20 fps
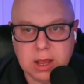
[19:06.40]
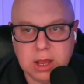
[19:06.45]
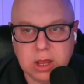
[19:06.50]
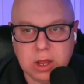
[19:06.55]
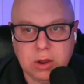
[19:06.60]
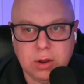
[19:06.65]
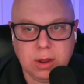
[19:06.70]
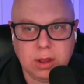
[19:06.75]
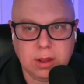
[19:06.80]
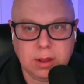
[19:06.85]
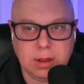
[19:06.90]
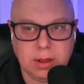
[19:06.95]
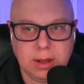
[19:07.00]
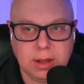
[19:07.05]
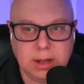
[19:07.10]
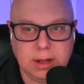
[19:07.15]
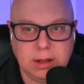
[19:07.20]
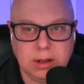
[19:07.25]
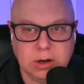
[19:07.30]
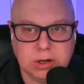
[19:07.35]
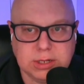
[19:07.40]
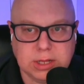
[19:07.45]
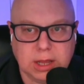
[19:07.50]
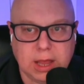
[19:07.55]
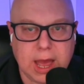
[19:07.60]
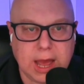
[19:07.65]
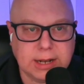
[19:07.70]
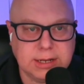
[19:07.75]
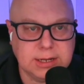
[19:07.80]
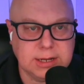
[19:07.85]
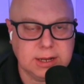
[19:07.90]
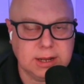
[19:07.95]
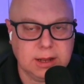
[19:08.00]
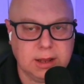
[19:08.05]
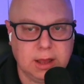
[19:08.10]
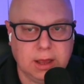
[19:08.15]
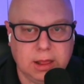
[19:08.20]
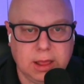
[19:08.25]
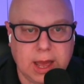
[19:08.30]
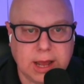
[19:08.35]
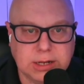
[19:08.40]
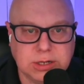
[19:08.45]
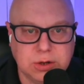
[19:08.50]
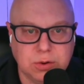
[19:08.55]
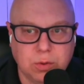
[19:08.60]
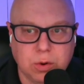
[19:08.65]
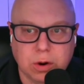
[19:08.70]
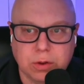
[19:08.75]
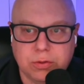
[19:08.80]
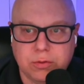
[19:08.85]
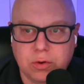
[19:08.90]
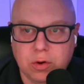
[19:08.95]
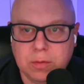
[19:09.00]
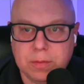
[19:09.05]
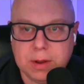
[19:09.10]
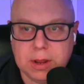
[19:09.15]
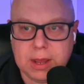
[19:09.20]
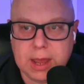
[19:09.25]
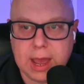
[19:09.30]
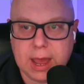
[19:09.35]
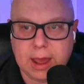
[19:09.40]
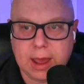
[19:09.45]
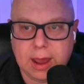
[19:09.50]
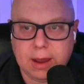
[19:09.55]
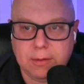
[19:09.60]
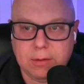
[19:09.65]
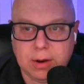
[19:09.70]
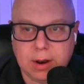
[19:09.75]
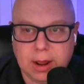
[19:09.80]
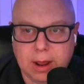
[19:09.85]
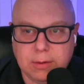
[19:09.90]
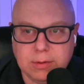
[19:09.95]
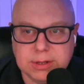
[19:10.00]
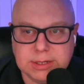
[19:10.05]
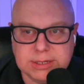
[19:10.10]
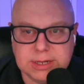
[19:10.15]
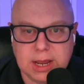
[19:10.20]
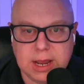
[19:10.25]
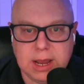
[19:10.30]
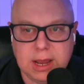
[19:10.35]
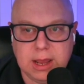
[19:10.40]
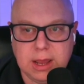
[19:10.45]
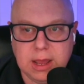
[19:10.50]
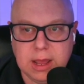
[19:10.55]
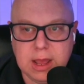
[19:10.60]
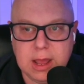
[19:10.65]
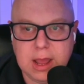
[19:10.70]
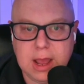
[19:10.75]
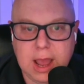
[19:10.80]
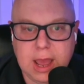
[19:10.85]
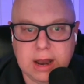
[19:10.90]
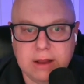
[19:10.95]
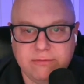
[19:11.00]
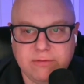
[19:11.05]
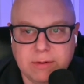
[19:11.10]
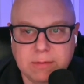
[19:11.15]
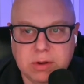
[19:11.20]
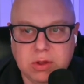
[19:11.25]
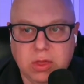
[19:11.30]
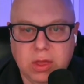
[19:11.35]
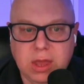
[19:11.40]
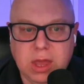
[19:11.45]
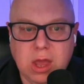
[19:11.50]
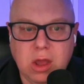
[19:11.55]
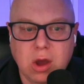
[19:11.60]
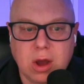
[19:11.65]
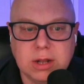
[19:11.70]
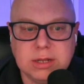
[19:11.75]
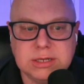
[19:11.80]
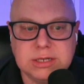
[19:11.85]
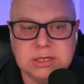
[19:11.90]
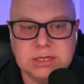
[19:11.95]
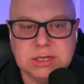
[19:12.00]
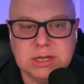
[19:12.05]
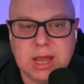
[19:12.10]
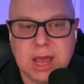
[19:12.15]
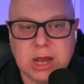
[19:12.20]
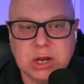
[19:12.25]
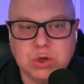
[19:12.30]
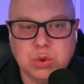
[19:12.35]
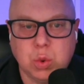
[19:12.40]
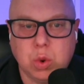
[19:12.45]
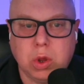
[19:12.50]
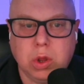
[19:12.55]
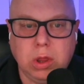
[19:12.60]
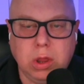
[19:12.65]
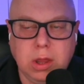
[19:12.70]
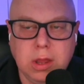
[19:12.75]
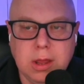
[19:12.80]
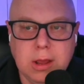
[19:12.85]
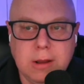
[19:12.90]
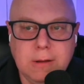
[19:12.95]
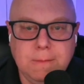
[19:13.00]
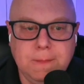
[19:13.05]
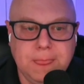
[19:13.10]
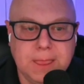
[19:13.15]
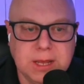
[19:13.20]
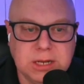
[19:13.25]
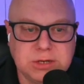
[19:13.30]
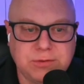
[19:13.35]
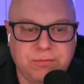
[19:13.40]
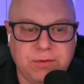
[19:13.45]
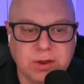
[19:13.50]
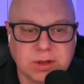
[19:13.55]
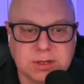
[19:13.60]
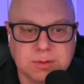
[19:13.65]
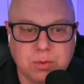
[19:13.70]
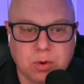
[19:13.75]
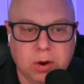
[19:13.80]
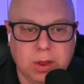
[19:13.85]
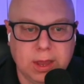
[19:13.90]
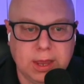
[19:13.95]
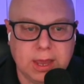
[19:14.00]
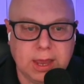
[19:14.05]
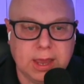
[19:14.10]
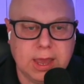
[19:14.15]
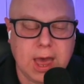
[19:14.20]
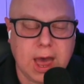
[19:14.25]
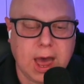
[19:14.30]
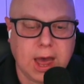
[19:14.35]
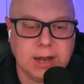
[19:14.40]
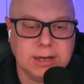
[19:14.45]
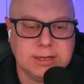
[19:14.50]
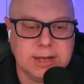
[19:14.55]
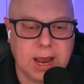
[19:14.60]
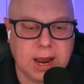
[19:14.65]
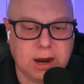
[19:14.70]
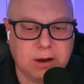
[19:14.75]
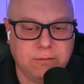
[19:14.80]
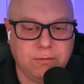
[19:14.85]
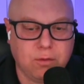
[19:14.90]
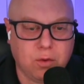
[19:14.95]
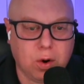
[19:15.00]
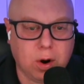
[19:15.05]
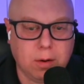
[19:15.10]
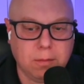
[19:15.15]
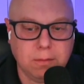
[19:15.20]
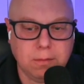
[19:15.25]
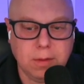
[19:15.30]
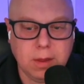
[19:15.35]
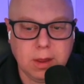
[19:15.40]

there's a lot to work through, but yeah, I would say, and if I'm clicking on schedule, this feels more like a contact form.